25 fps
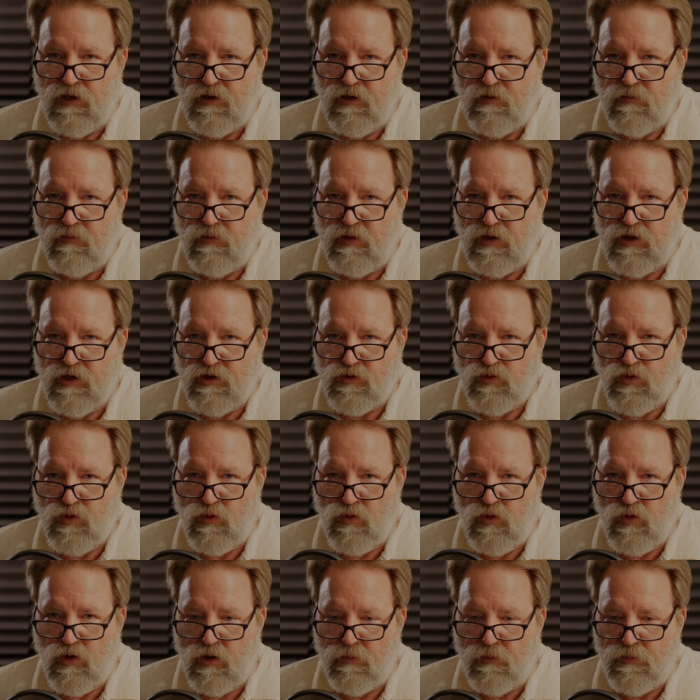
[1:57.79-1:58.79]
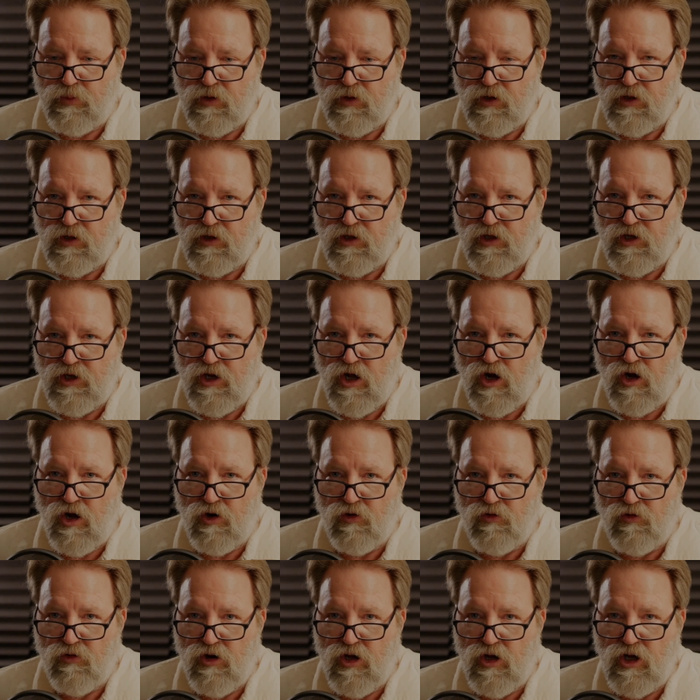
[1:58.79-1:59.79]
because we want to put the dog
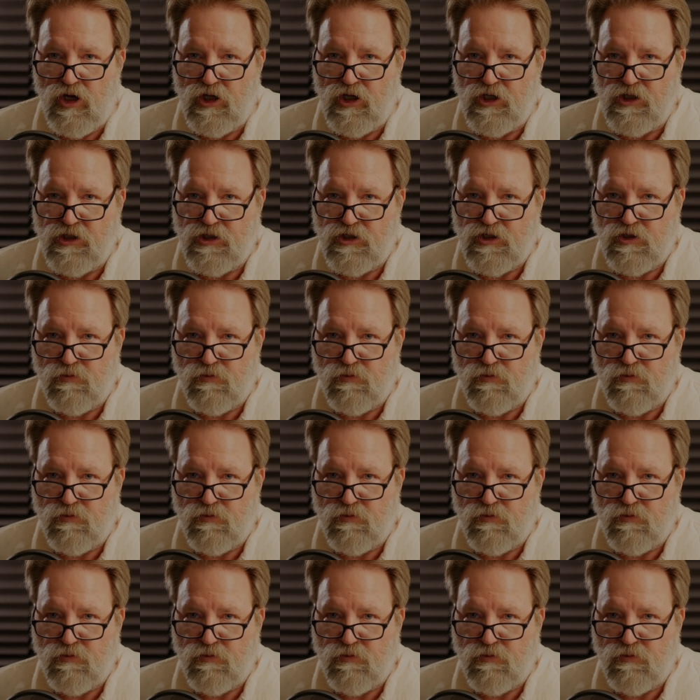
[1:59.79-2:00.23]
runs,